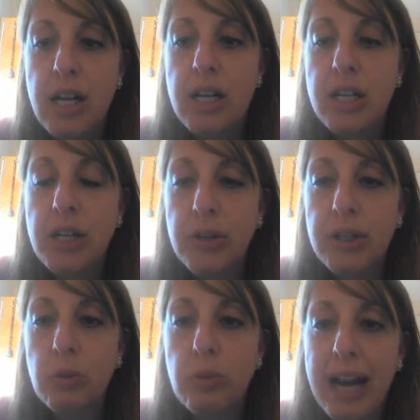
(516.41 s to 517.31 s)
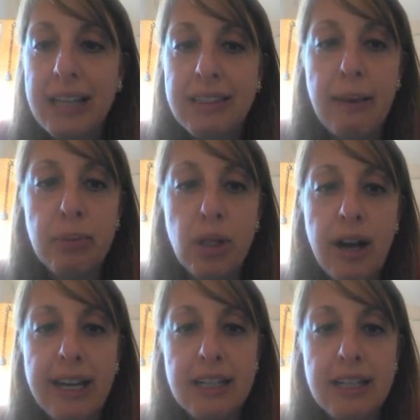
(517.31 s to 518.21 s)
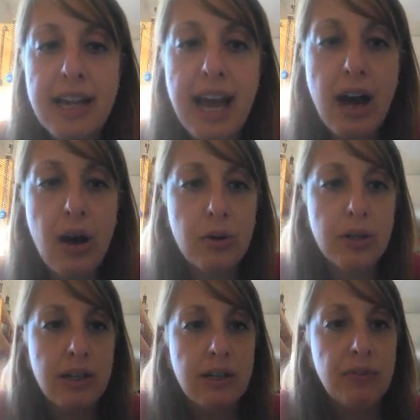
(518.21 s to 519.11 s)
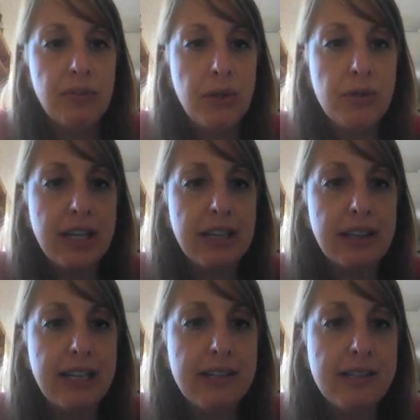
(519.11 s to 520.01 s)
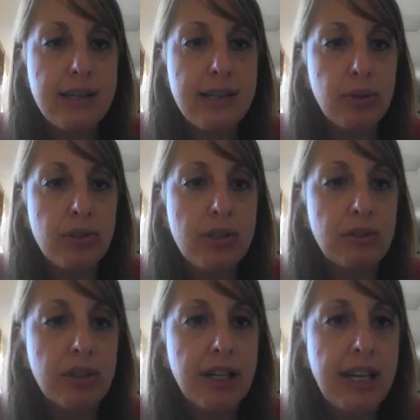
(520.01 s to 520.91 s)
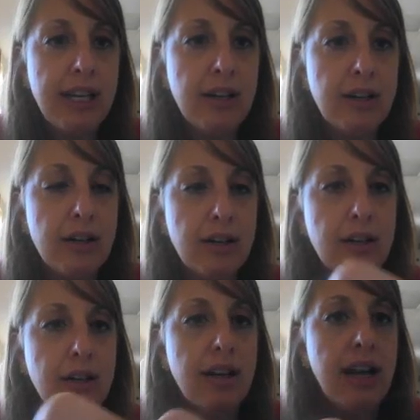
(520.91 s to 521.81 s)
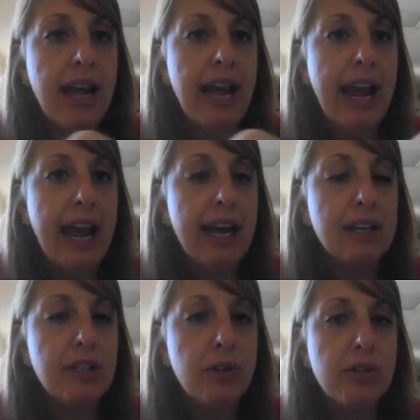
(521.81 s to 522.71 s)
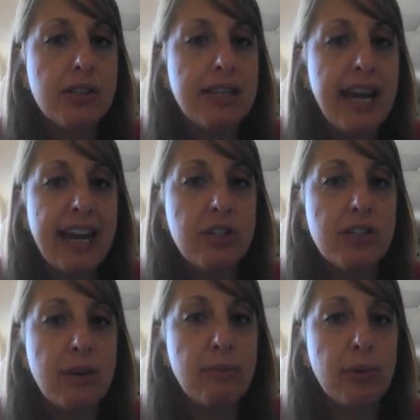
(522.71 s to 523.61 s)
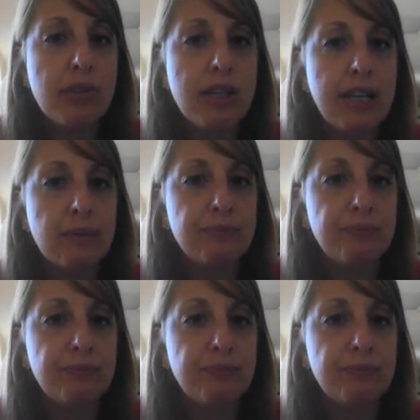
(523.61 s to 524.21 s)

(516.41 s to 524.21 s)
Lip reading: You're going to write that blocking down using these symbols over here and your stage symbols here,